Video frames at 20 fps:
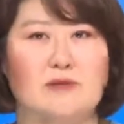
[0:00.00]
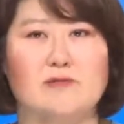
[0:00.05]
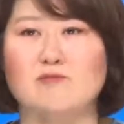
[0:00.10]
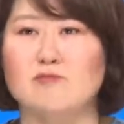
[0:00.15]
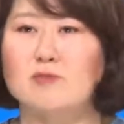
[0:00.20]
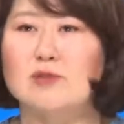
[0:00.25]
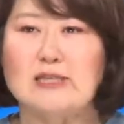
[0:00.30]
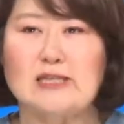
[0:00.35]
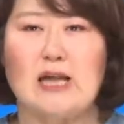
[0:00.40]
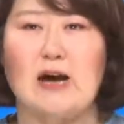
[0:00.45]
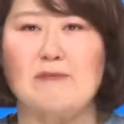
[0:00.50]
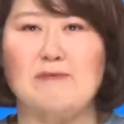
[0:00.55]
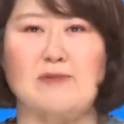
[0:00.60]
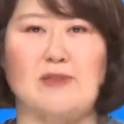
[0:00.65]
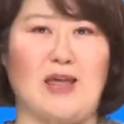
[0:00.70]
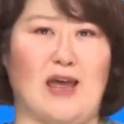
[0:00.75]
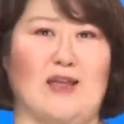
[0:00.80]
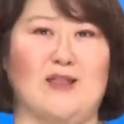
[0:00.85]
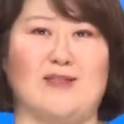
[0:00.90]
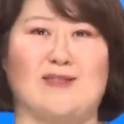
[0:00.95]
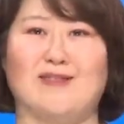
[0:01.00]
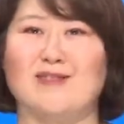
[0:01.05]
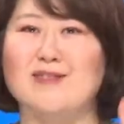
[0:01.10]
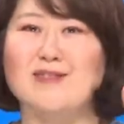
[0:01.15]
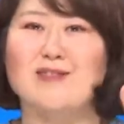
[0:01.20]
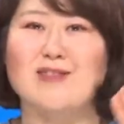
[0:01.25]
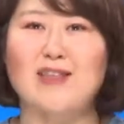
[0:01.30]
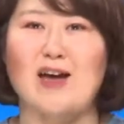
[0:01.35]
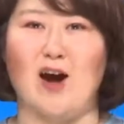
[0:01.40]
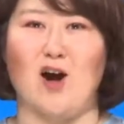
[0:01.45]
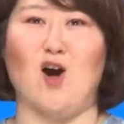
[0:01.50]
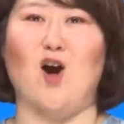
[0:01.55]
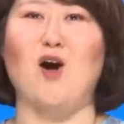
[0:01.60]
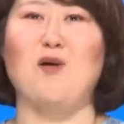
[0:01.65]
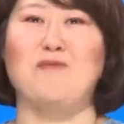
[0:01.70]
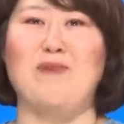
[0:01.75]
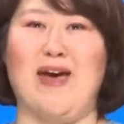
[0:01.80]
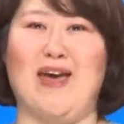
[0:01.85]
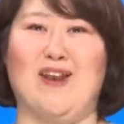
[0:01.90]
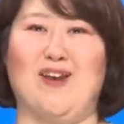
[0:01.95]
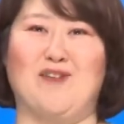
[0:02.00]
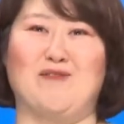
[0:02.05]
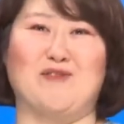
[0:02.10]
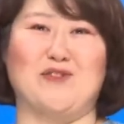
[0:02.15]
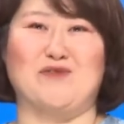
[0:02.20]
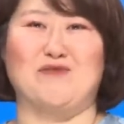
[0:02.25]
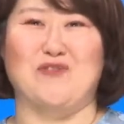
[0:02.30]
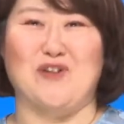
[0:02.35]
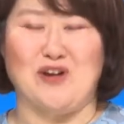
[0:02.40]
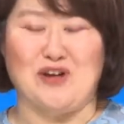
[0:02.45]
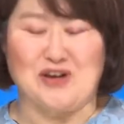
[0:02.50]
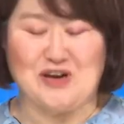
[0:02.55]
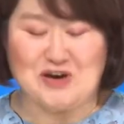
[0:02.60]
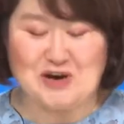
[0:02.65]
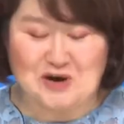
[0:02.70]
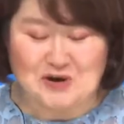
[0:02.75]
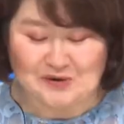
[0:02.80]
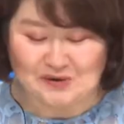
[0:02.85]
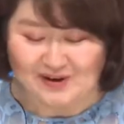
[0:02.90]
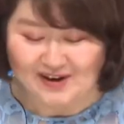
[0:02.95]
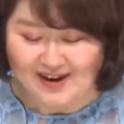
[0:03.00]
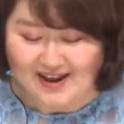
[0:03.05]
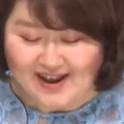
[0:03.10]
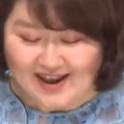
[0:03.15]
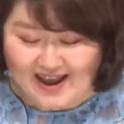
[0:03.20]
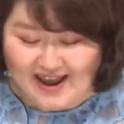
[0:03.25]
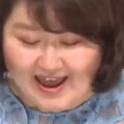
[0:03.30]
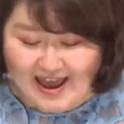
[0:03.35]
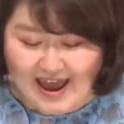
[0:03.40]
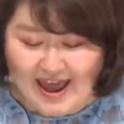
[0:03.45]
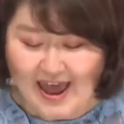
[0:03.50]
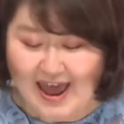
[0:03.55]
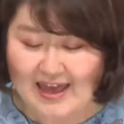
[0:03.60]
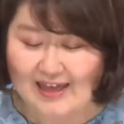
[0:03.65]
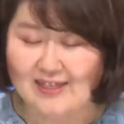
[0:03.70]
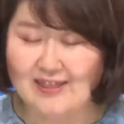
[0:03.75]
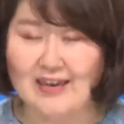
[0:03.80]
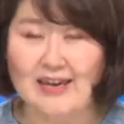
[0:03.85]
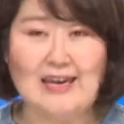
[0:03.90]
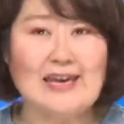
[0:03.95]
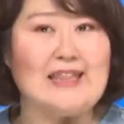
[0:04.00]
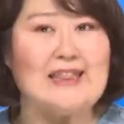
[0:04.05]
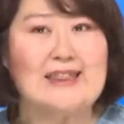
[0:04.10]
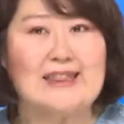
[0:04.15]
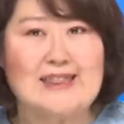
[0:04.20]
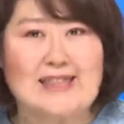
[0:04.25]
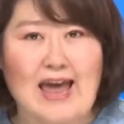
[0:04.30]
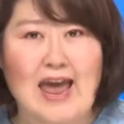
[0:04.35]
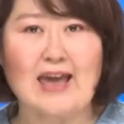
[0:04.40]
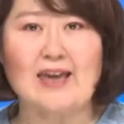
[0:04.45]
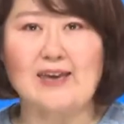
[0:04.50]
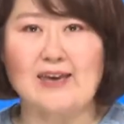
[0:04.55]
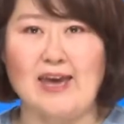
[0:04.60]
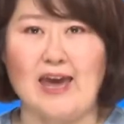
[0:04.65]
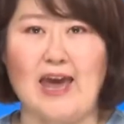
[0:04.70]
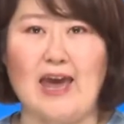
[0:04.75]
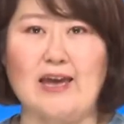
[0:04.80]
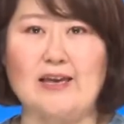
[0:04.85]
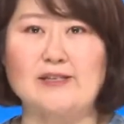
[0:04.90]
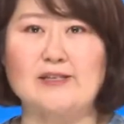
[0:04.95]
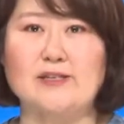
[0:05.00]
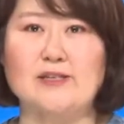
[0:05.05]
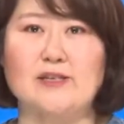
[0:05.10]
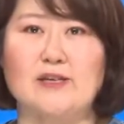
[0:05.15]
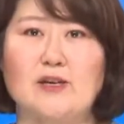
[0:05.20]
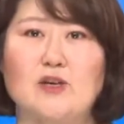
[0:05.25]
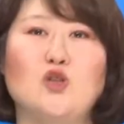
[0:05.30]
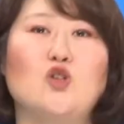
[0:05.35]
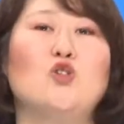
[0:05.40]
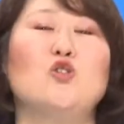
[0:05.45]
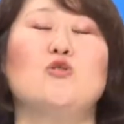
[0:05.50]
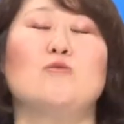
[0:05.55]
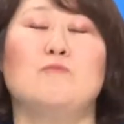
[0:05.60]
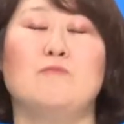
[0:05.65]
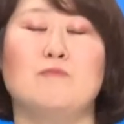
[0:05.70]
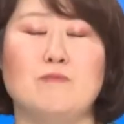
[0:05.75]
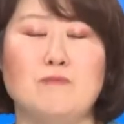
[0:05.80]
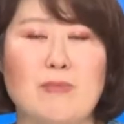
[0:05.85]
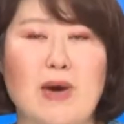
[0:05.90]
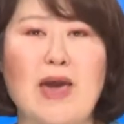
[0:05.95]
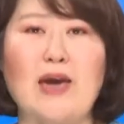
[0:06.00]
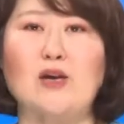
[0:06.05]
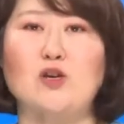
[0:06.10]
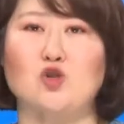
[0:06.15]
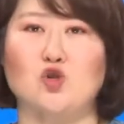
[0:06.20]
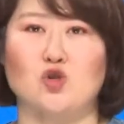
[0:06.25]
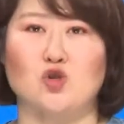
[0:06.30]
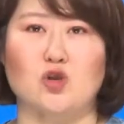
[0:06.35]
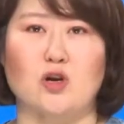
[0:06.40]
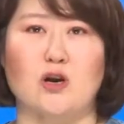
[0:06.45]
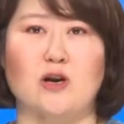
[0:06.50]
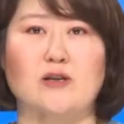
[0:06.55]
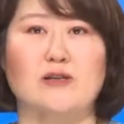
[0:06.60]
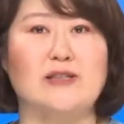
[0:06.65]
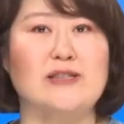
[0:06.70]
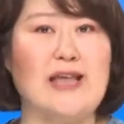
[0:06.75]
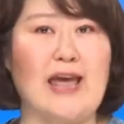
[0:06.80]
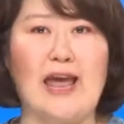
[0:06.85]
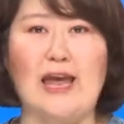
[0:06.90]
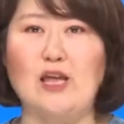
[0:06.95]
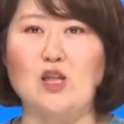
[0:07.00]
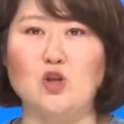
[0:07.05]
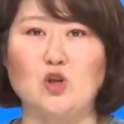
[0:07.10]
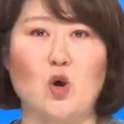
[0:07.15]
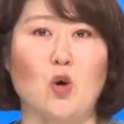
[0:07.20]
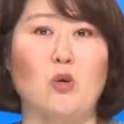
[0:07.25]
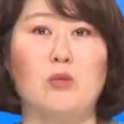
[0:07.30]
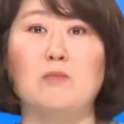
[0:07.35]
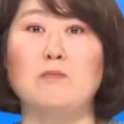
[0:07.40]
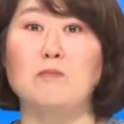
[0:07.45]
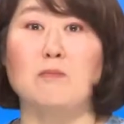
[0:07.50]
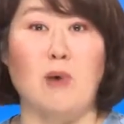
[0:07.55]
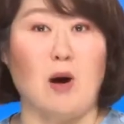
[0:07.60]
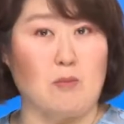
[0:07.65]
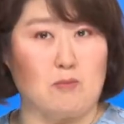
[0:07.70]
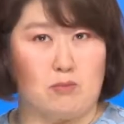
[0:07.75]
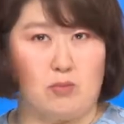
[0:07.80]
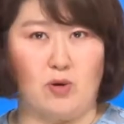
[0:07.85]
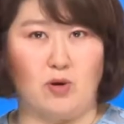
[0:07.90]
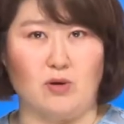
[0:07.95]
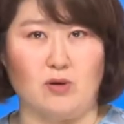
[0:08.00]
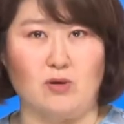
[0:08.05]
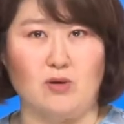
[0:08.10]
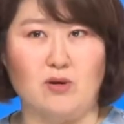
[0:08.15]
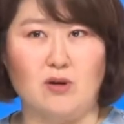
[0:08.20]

stuff that are available for you. And in that case, you make sure they don't mumble.